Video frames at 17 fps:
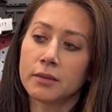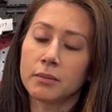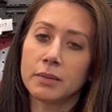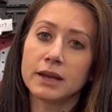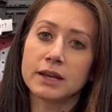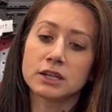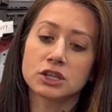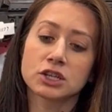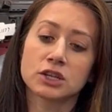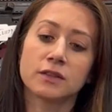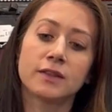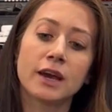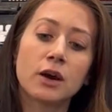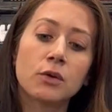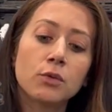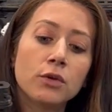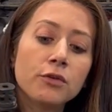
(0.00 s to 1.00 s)
pitch
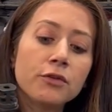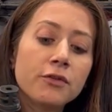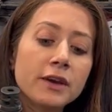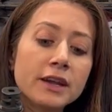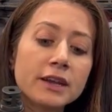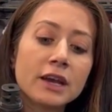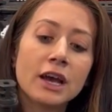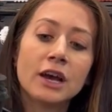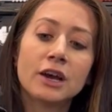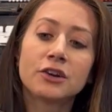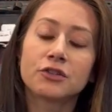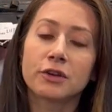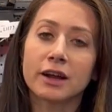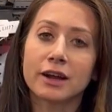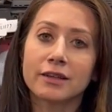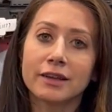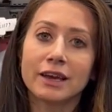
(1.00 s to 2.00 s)
that will fit
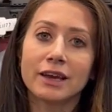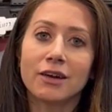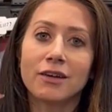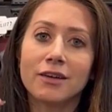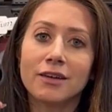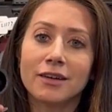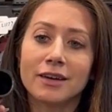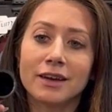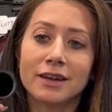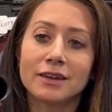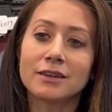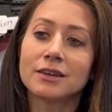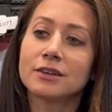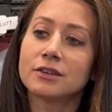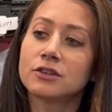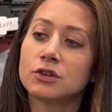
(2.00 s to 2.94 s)
directly on